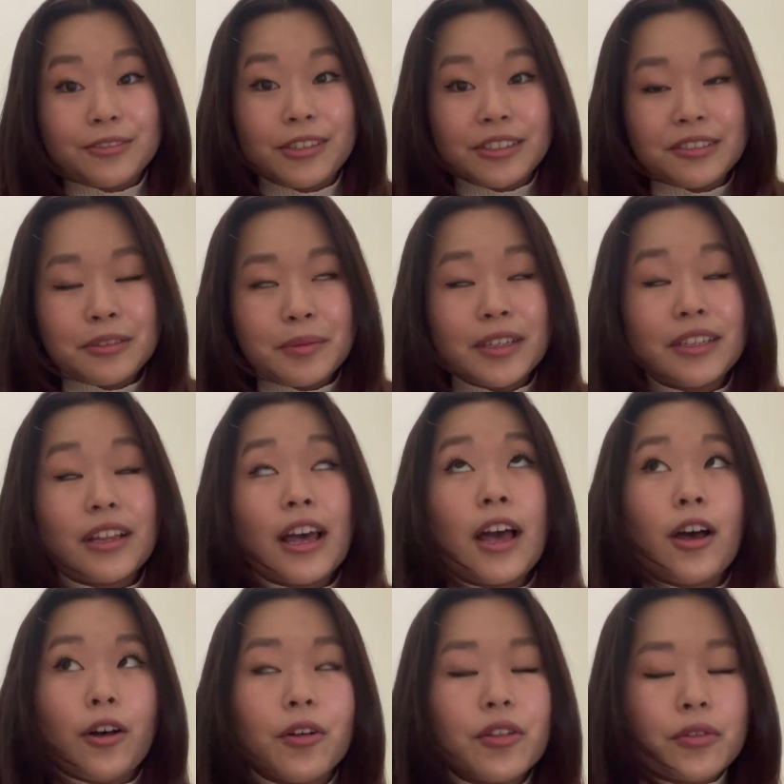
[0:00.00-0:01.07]
Racism, and
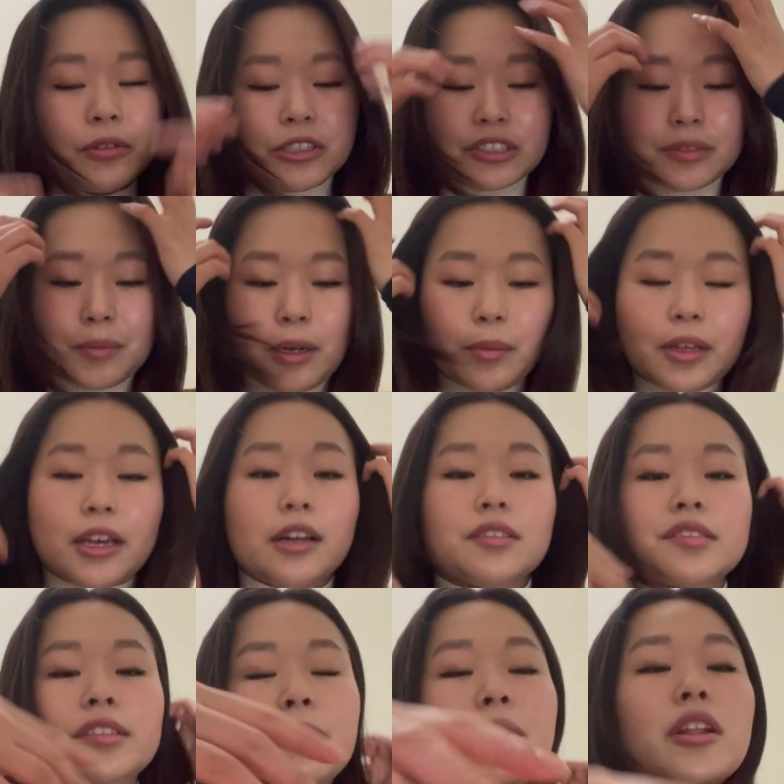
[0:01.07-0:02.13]
Health, which is Public Health
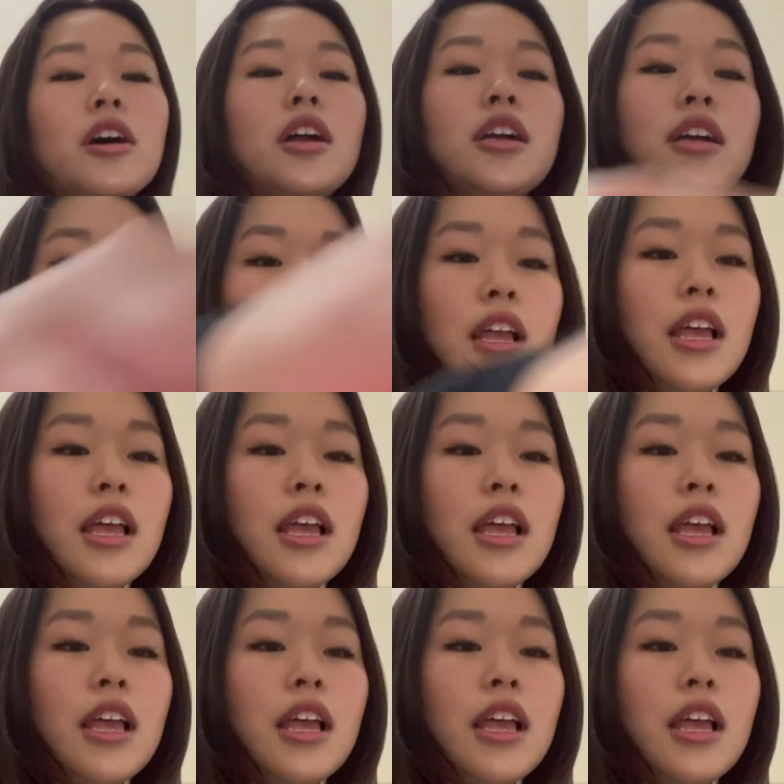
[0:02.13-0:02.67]
Seminar.